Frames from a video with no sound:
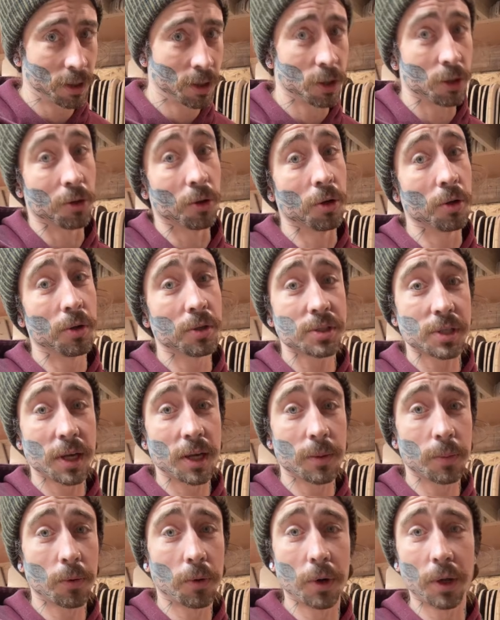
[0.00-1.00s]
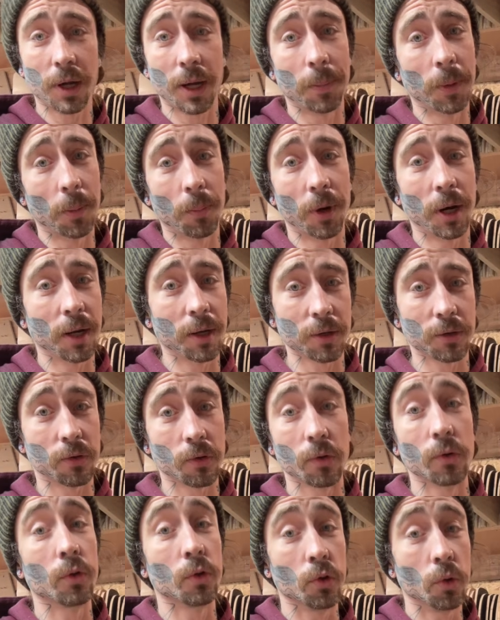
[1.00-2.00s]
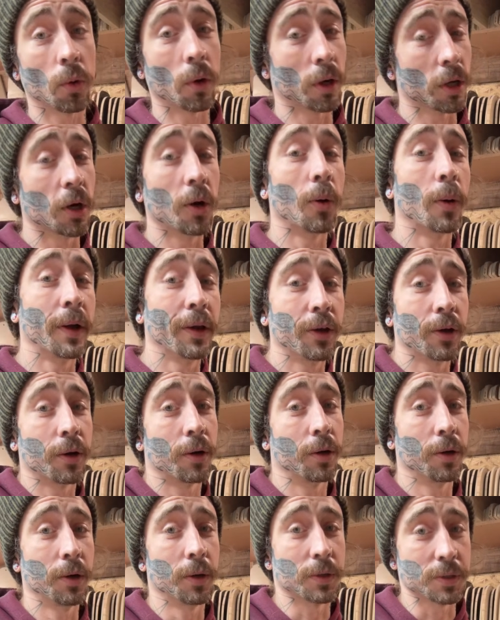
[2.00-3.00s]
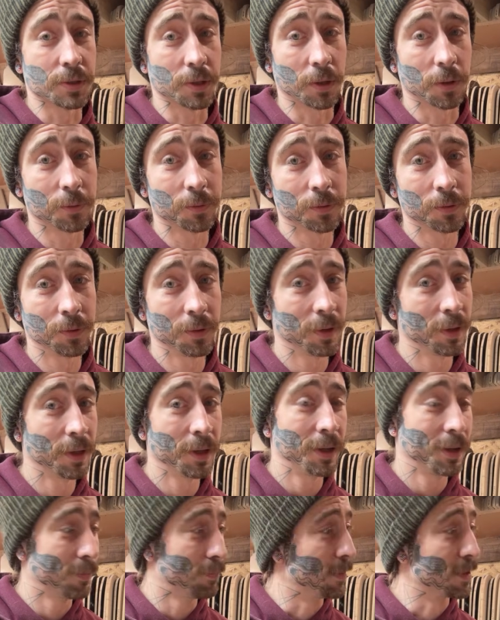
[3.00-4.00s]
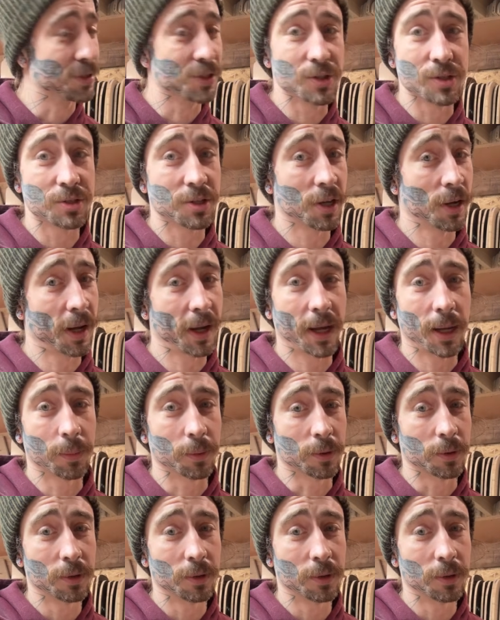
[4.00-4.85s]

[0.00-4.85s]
You're new to skateboarding. I'm going to break it to you. You are going to hurt yourself. That's just going to happen.